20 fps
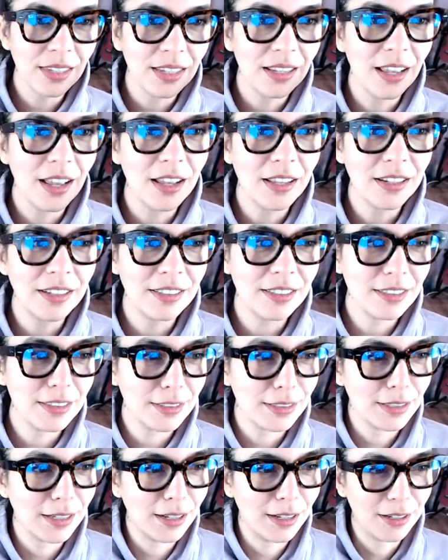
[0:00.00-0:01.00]
And
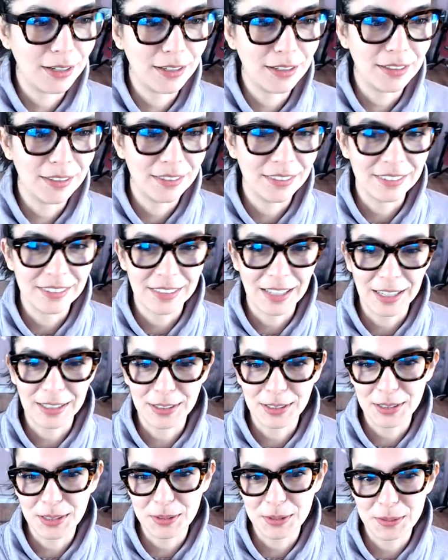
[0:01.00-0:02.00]
uh, I
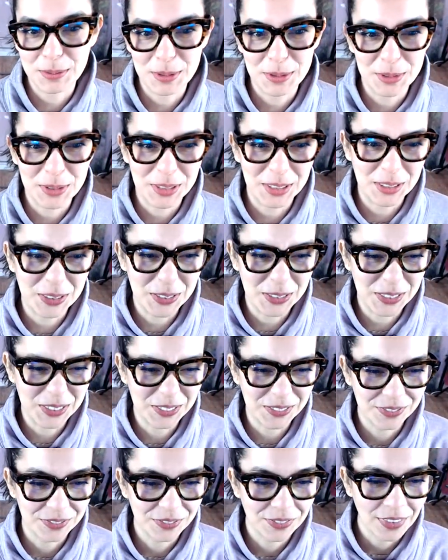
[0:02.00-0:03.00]
thought that would be really
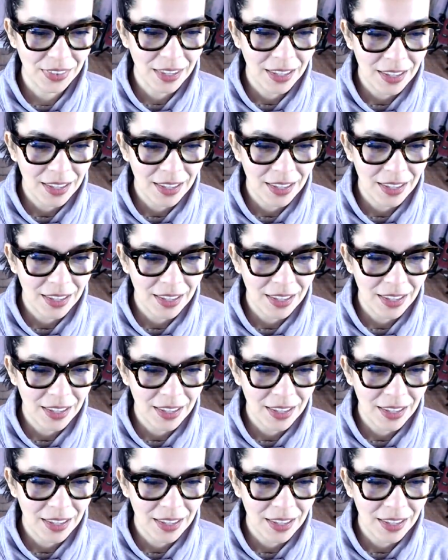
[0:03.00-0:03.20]
cool.